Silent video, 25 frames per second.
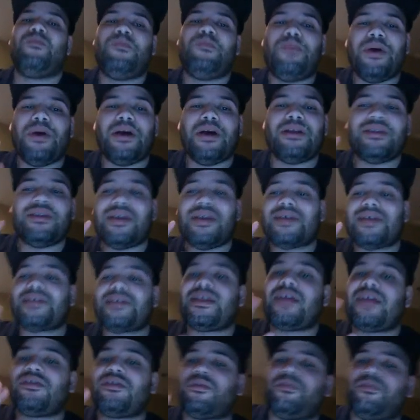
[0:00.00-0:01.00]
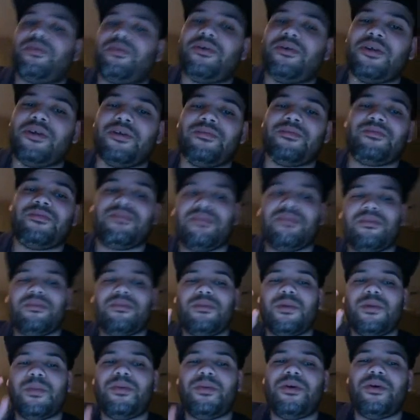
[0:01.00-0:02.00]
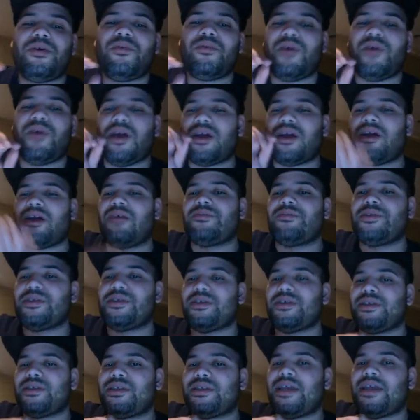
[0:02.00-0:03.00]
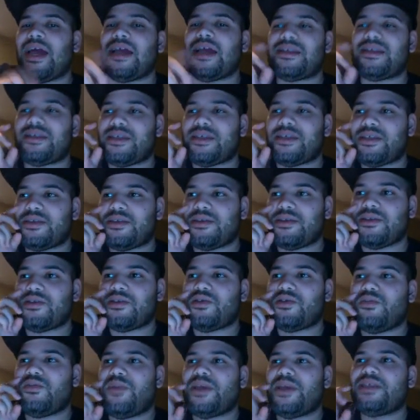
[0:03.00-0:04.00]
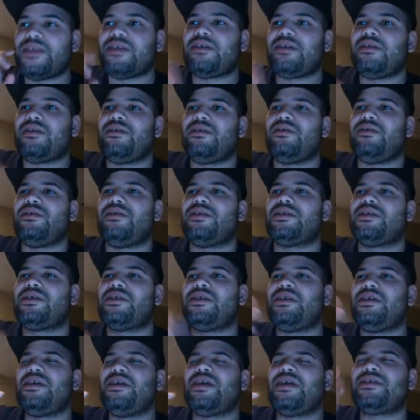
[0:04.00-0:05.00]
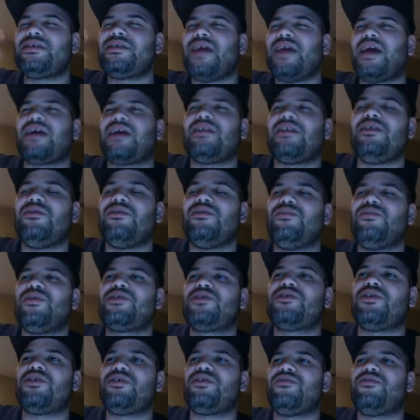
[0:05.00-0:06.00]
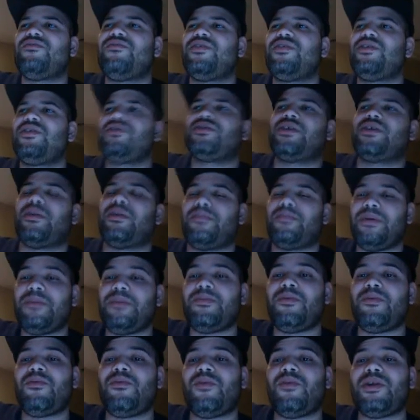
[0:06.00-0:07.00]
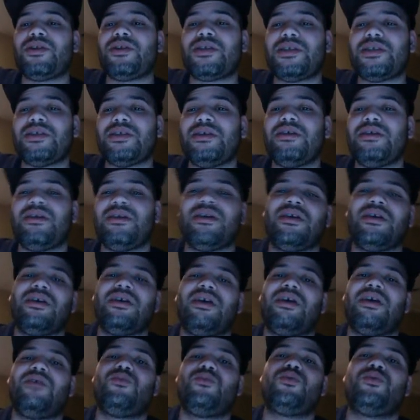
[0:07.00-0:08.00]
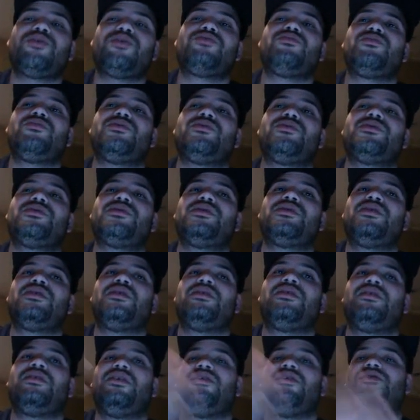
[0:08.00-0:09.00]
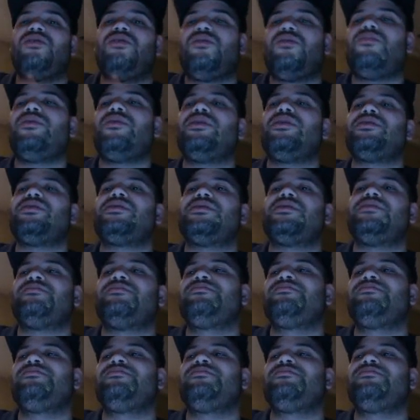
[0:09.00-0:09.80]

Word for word: But that's not the point. The point where I come to the stats is to basically see exactly which are the videos that people want to see and which ones they don't want to see.